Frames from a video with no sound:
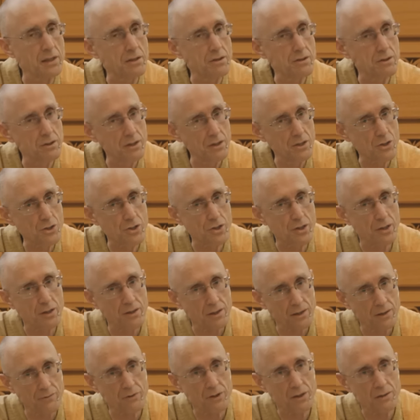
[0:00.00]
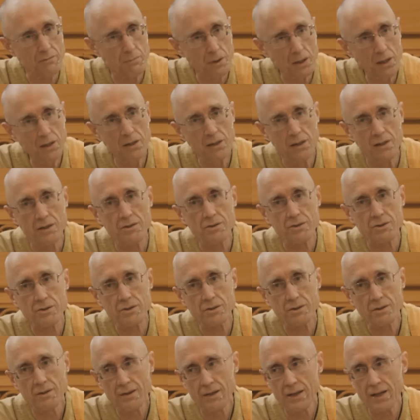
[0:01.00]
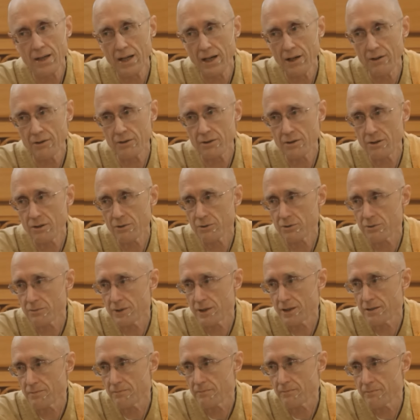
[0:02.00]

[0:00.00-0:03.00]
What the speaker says: teaching living beings how to cultivate,